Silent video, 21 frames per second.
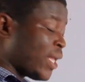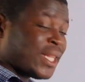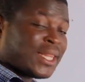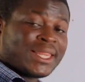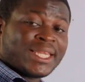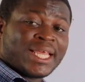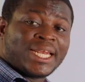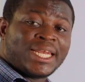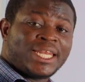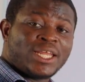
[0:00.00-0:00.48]

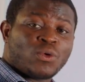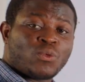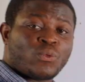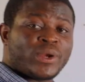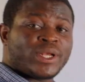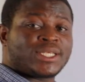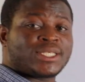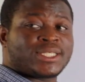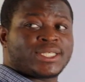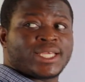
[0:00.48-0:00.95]
the
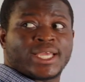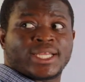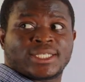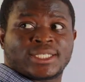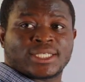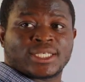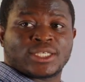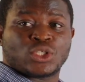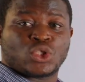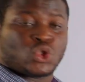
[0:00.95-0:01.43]
liquid
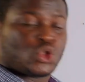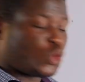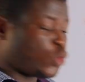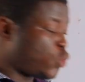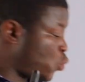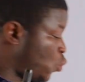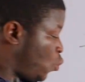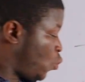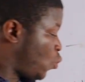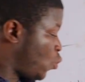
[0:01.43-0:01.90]
state
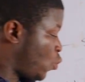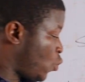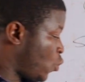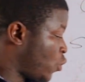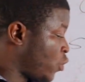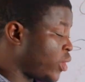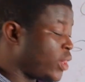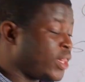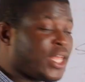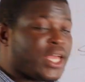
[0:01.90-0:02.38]
to
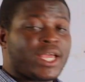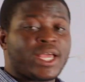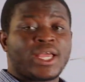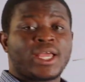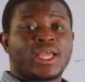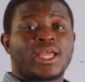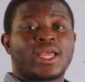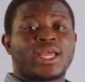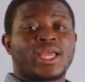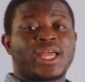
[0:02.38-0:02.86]
the
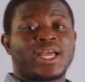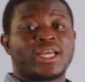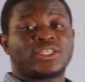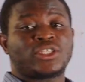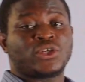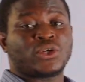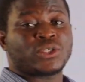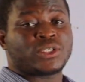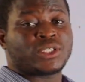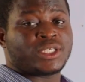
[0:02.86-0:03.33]

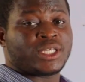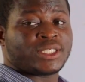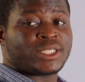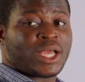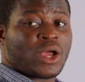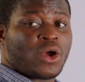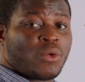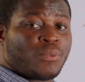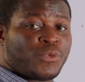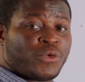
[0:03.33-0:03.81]
gaseous state. I
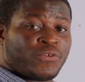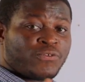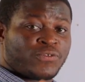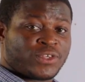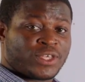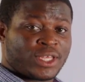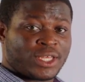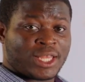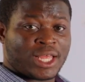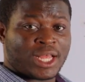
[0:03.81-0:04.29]
hope you've
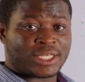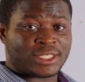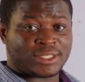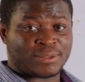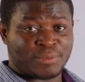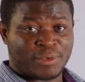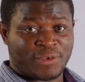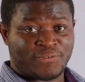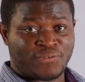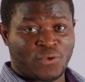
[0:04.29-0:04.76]
seen that
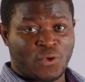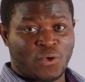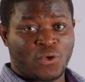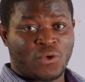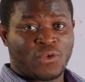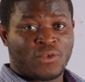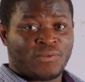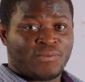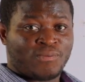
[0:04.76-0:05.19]
before.